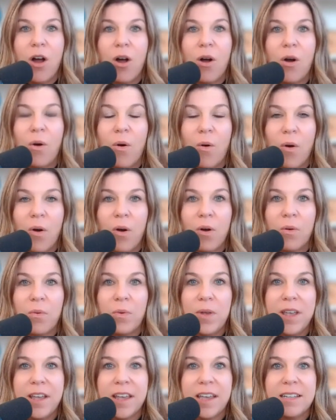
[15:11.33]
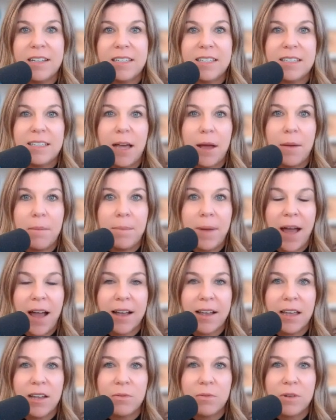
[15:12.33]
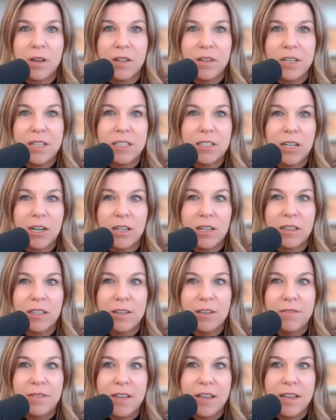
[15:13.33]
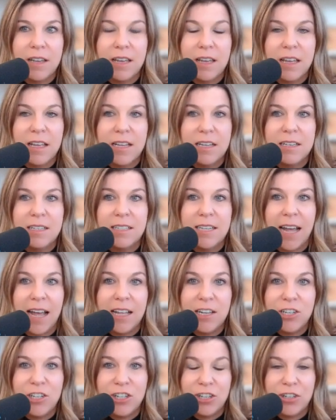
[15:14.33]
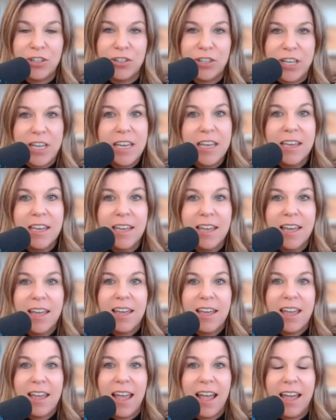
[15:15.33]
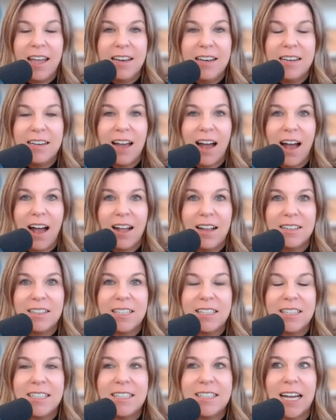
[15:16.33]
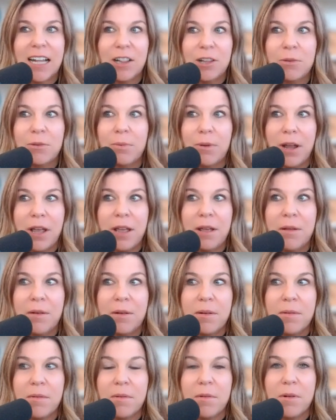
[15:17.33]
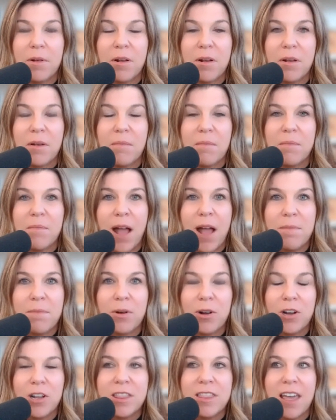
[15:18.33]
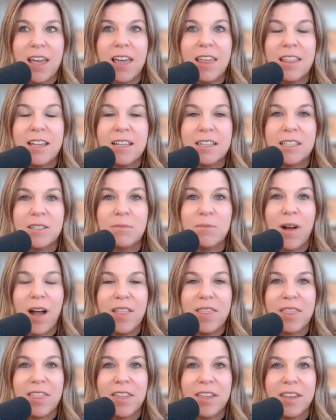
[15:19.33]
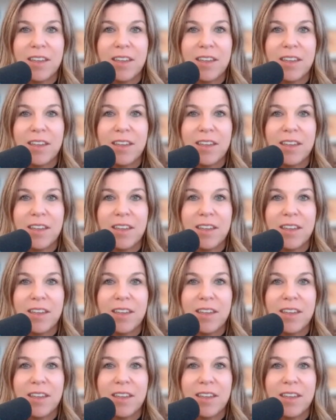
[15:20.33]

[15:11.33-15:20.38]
Or we can step back and really start living intentionally. And to celebrate my birthday this month,